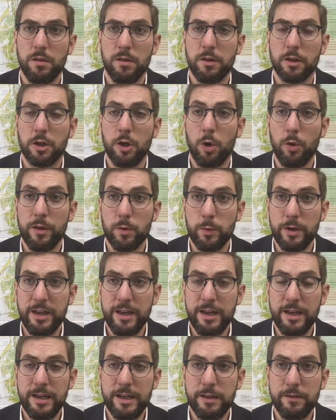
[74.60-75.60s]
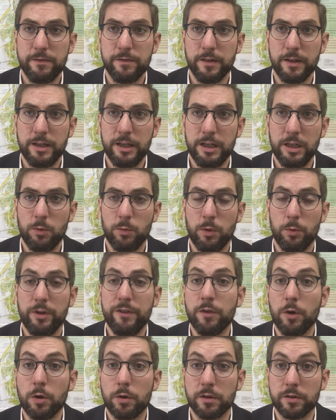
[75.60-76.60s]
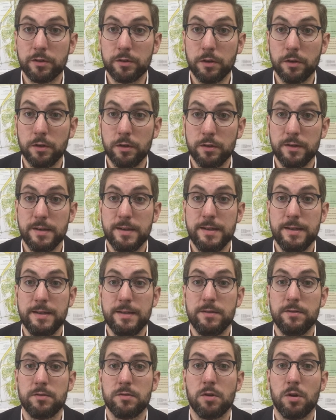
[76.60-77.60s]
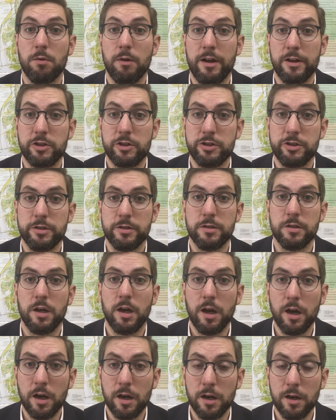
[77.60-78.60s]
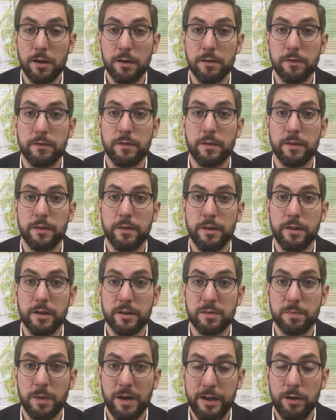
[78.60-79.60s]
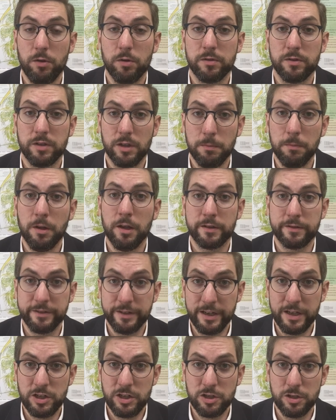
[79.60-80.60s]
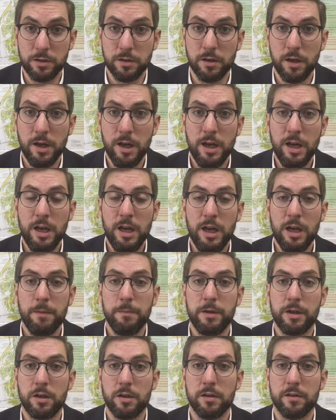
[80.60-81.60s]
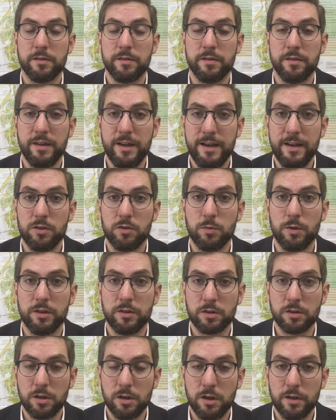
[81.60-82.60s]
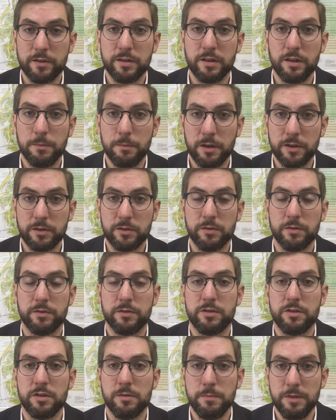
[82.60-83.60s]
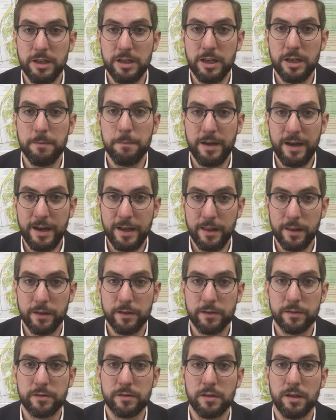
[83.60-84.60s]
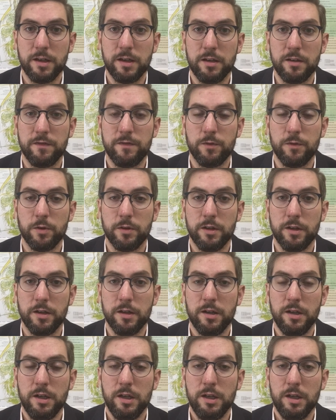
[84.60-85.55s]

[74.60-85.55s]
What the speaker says: goal that we have and what we focus on is correction of the spinal subluxation, because that is what's causing the muscles to be imbalanced and for the